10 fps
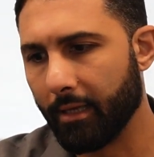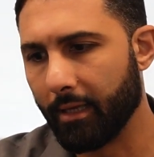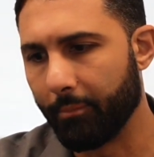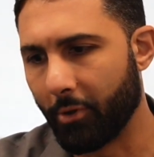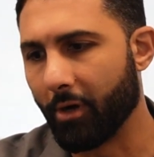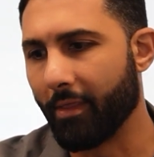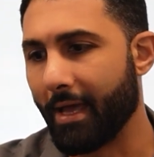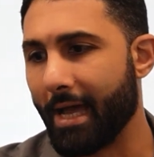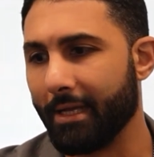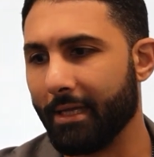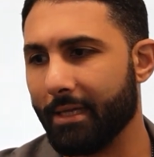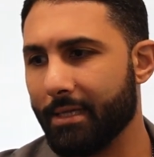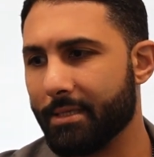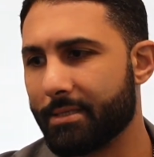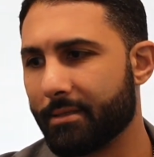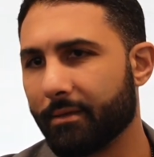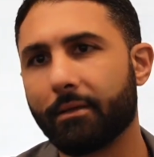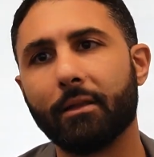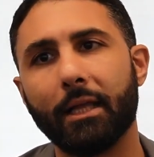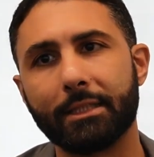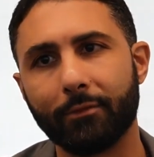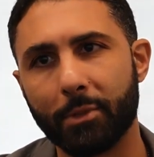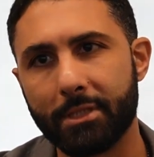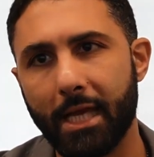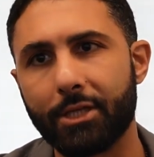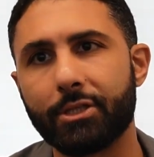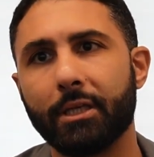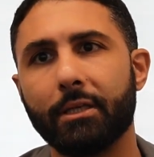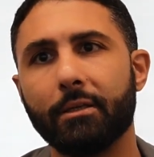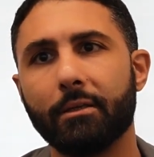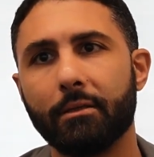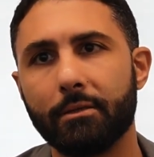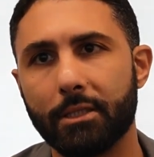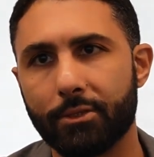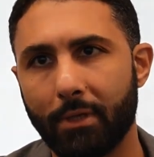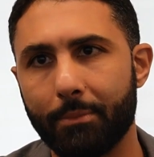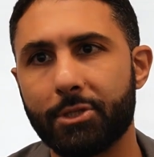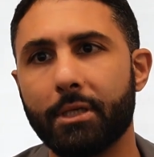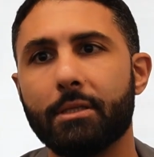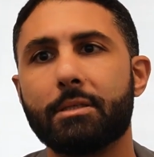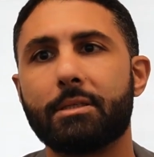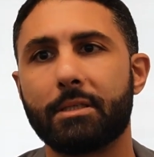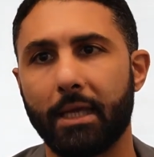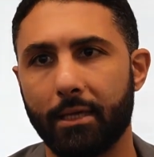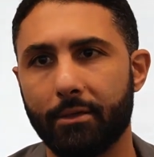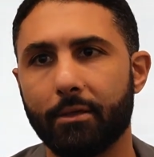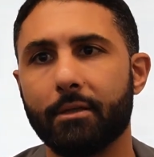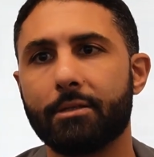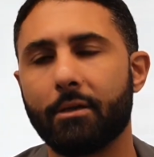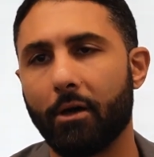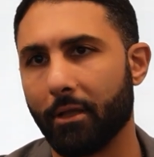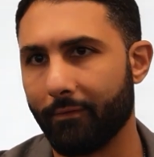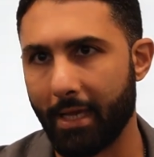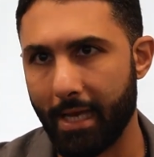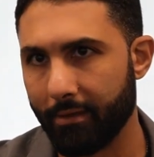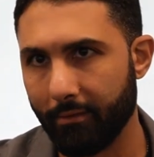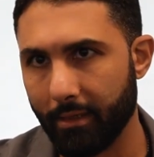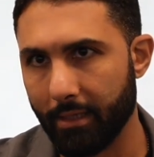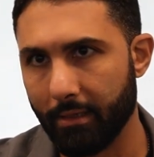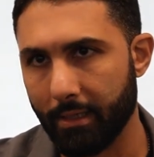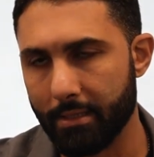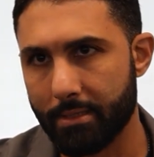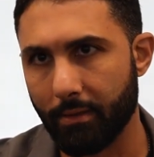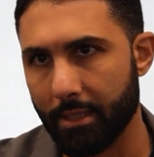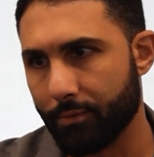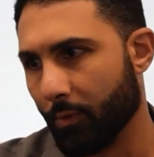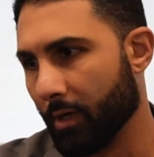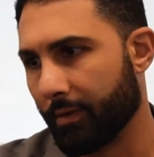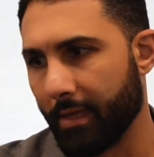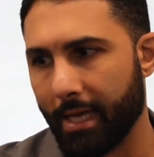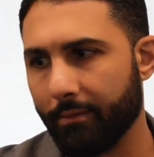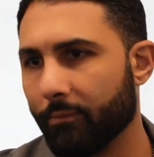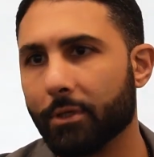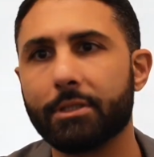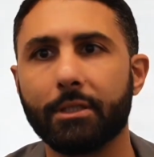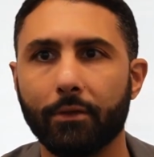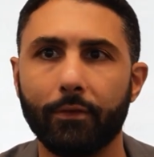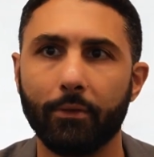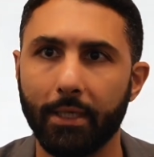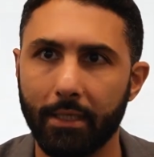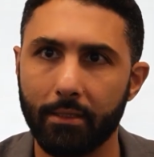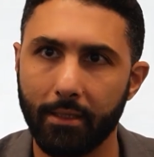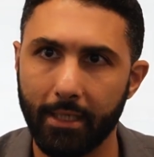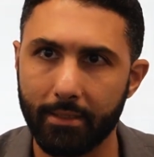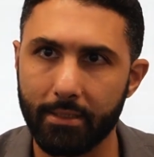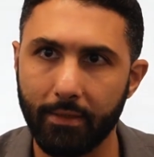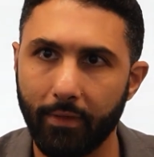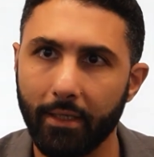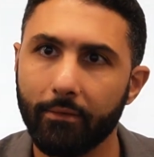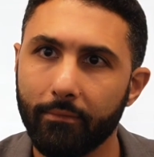a part of that is collective protection, disruptions, standards. All of that is work that we're still doing in connected TV.